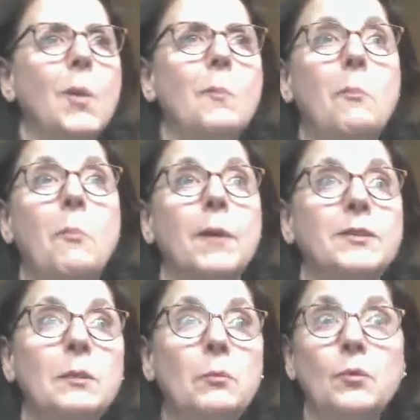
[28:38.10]
But
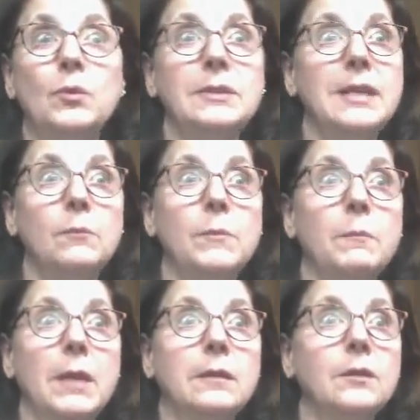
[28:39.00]
someone will tell me
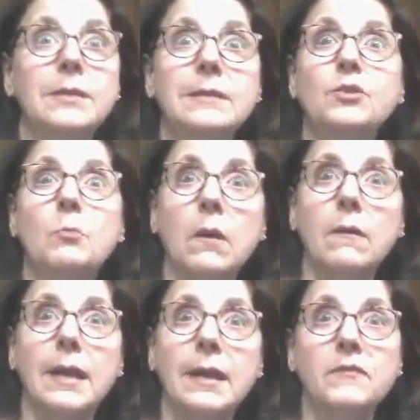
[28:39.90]
my closing's tomorrow
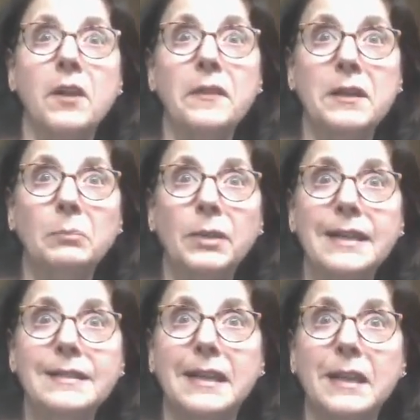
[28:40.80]
and I have nothing in
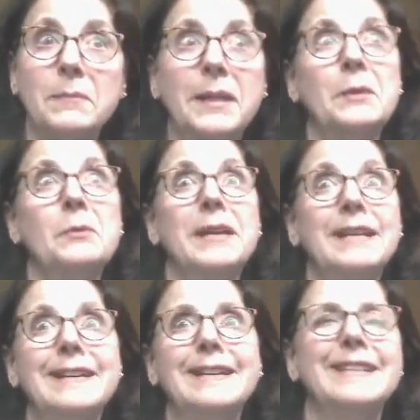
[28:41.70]
place yet. I'm like, oh my
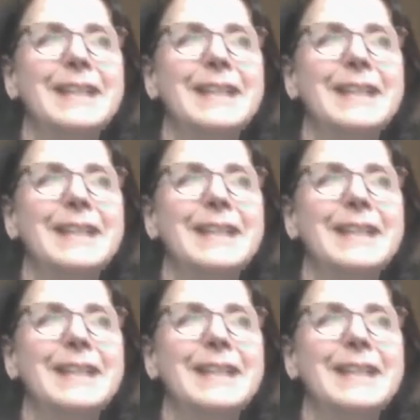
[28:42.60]
God.